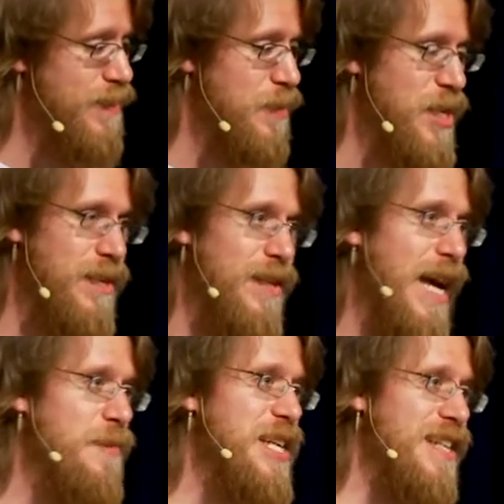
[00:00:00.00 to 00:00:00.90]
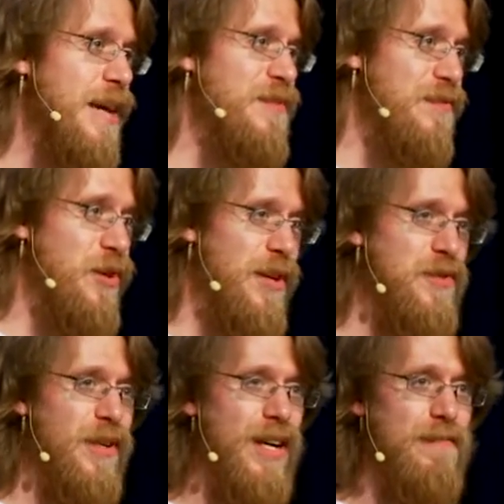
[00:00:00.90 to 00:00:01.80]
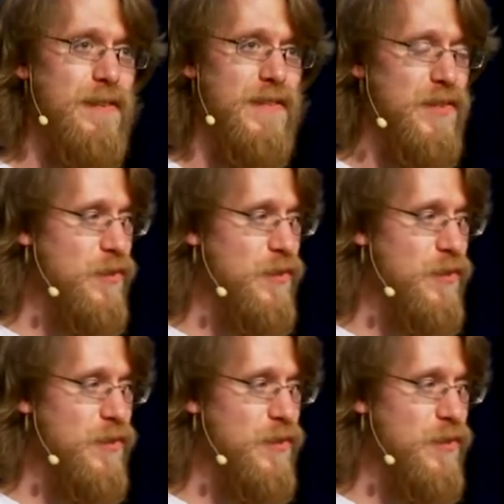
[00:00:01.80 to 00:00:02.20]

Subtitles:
I mean, how many times have you gone to a conference